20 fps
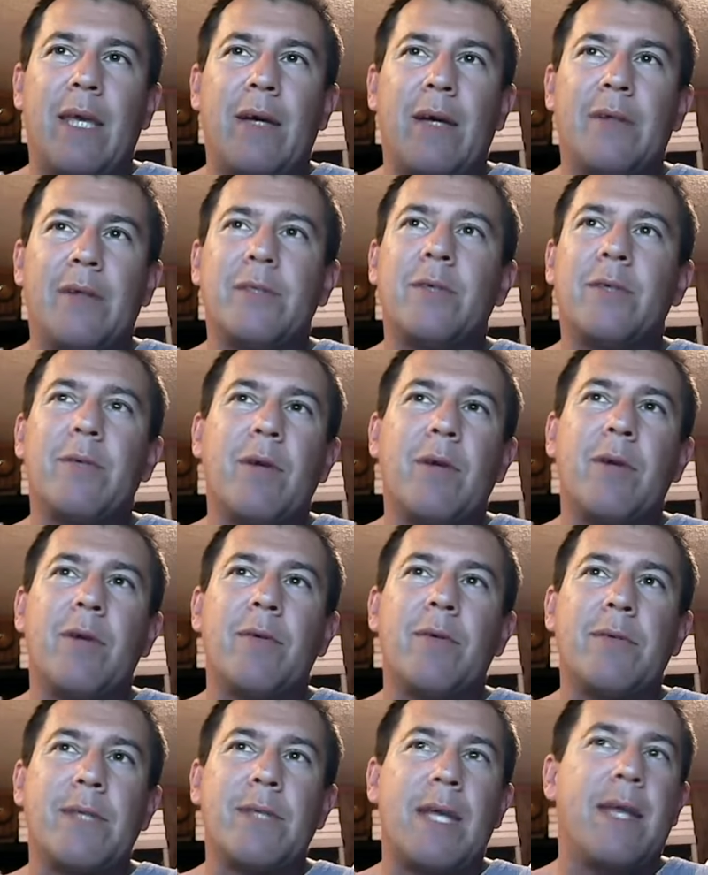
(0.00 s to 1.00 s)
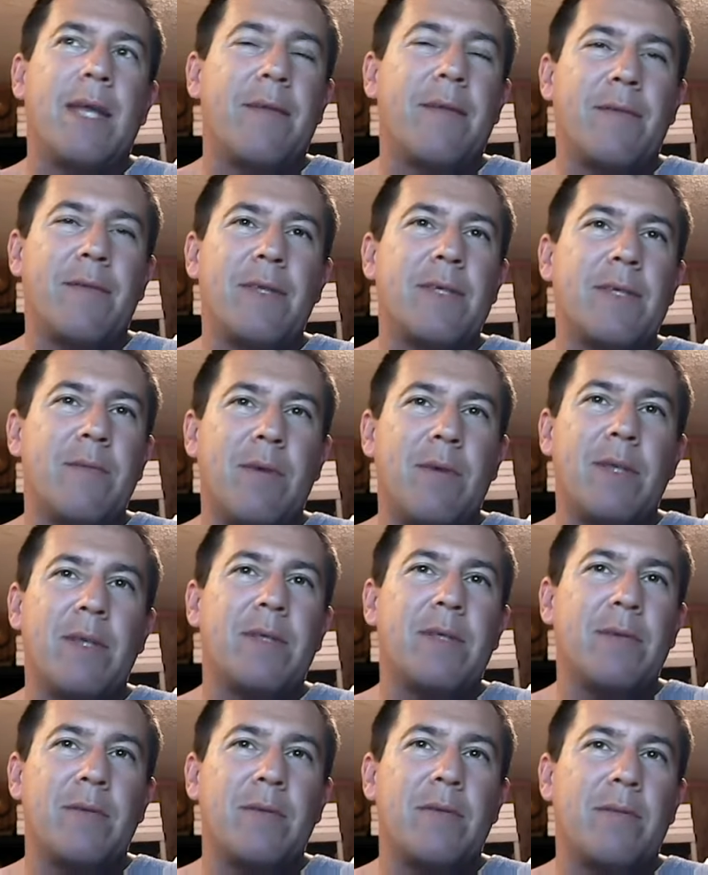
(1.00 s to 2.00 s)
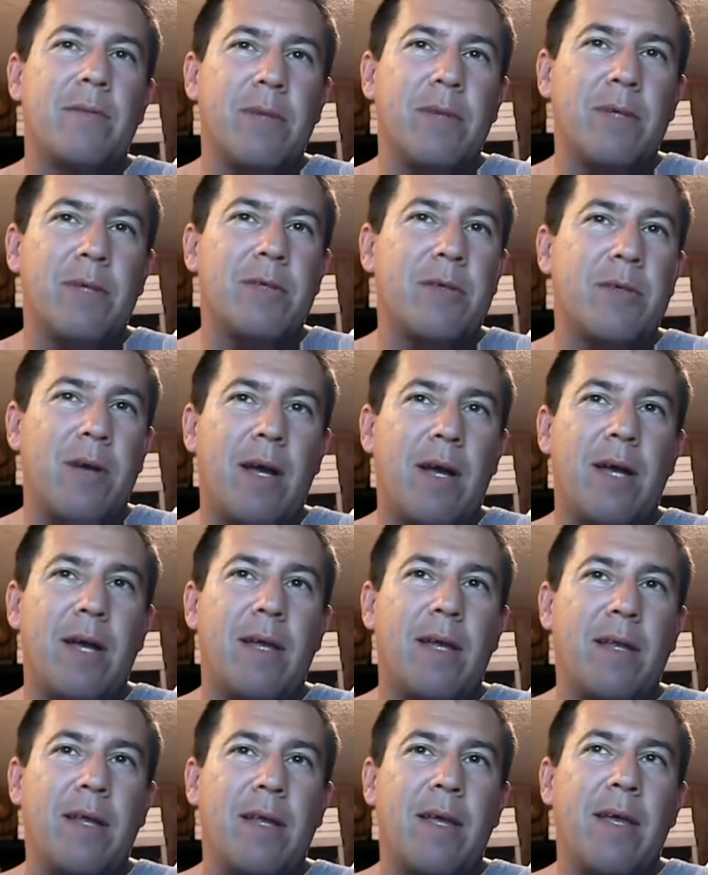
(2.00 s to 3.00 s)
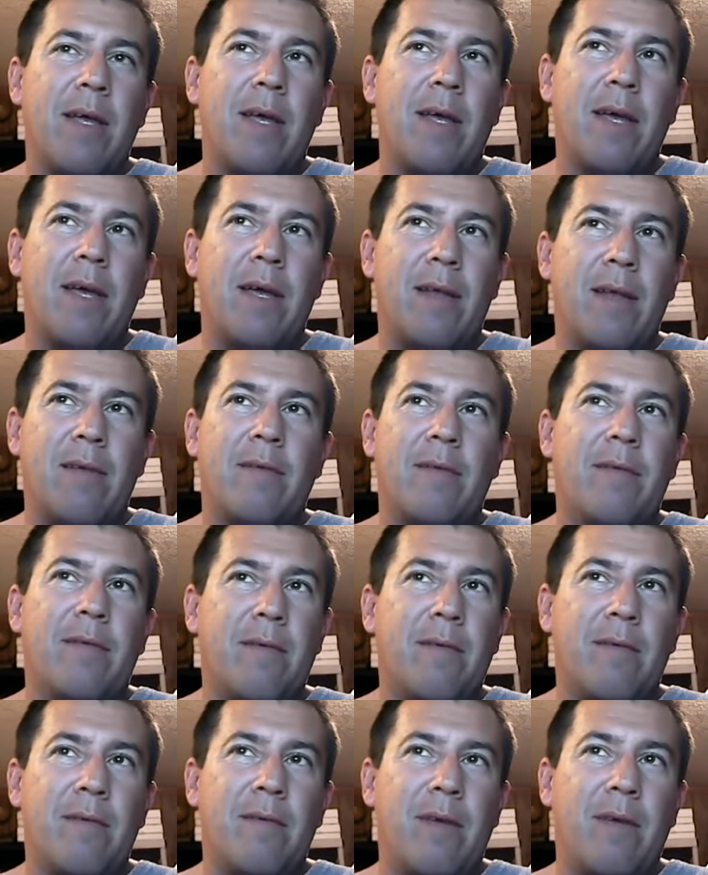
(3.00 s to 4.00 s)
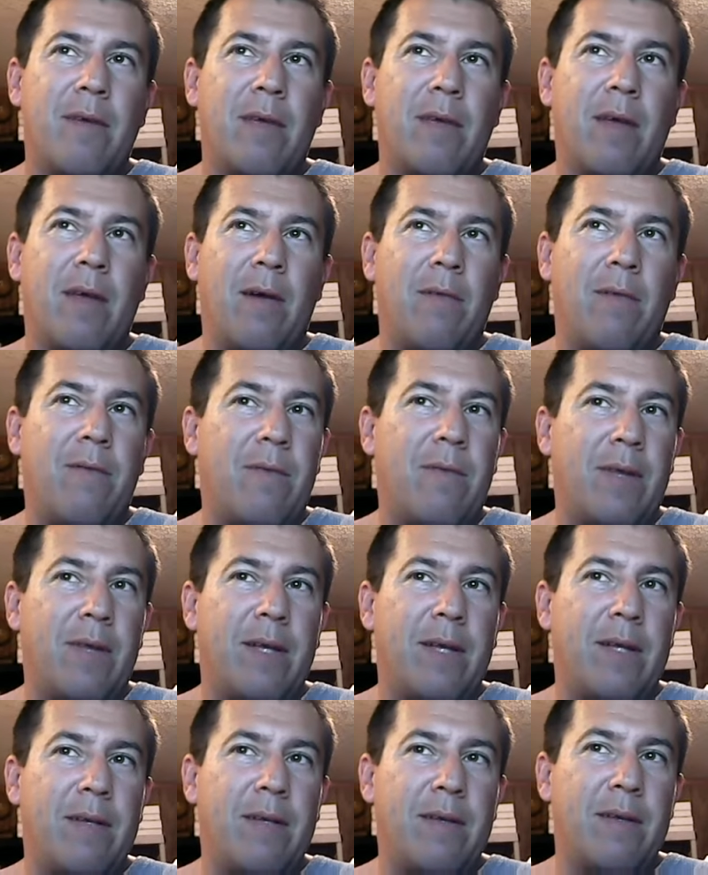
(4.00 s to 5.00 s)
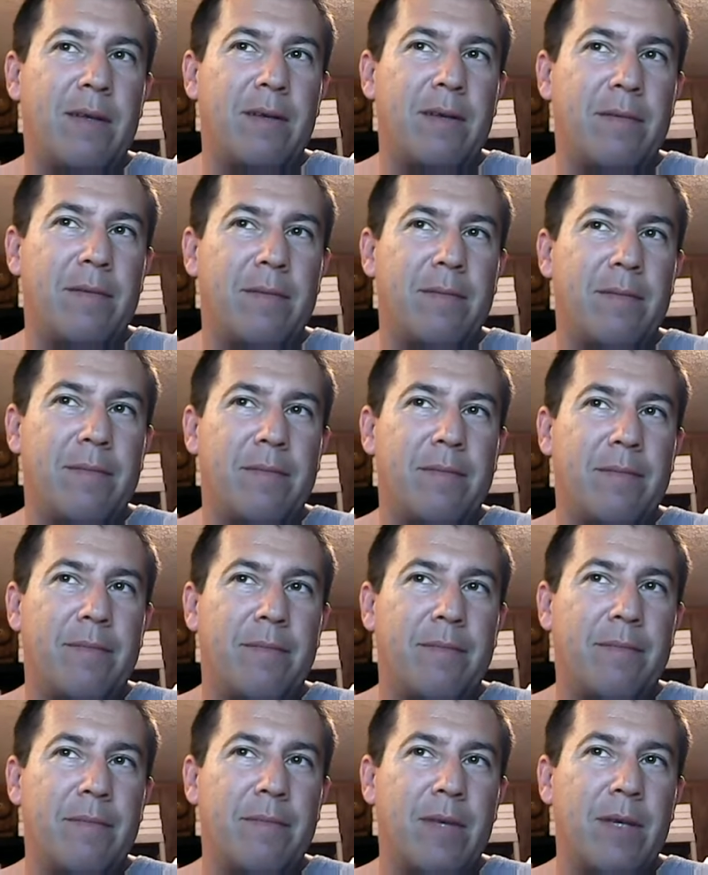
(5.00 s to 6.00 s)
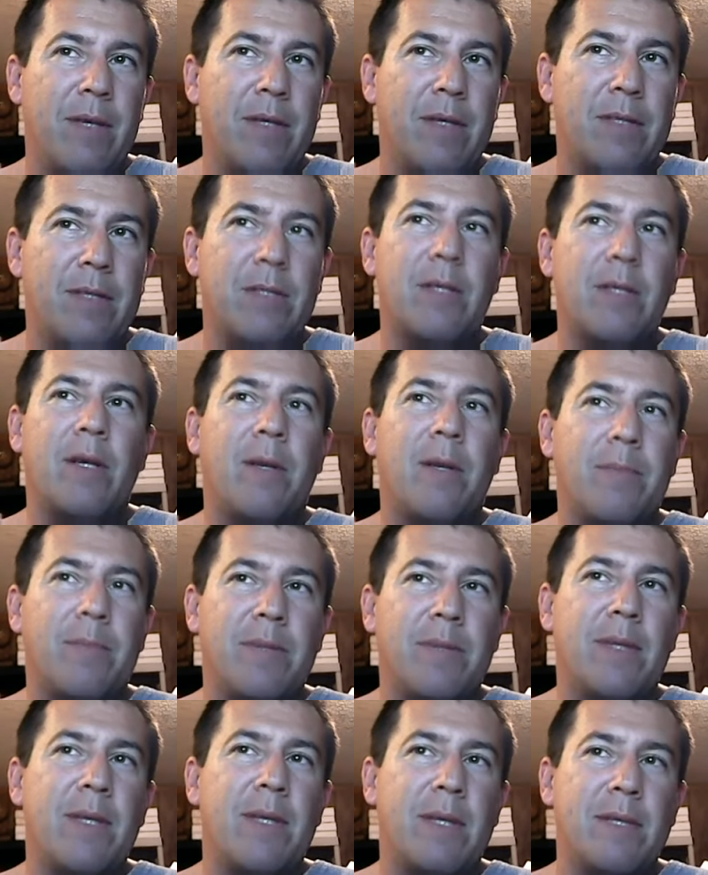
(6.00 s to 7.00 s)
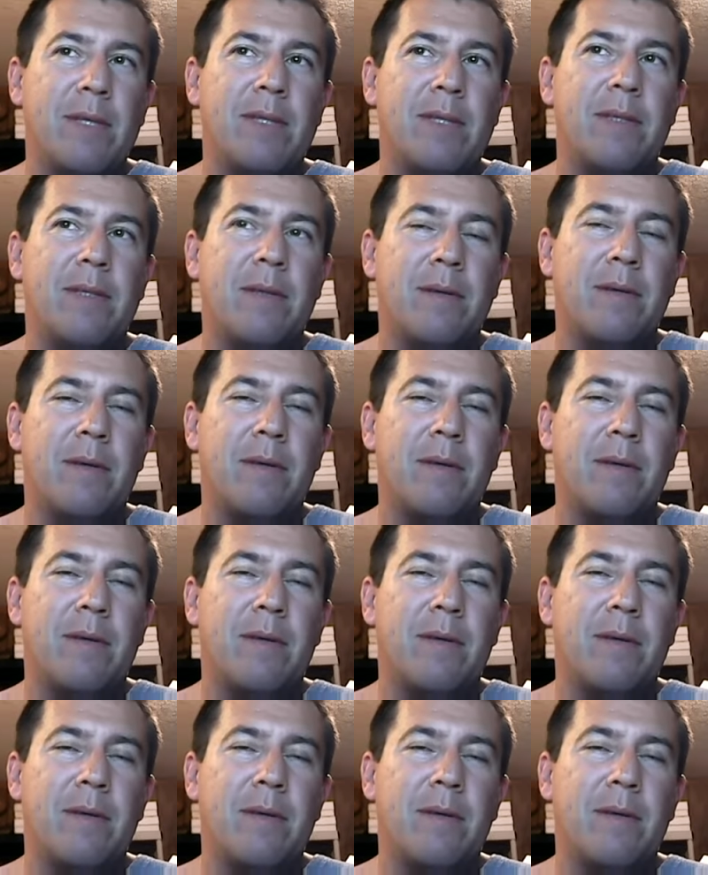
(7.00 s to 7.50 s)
He also knows that if this went to a real trial and, Flynn stood up to this,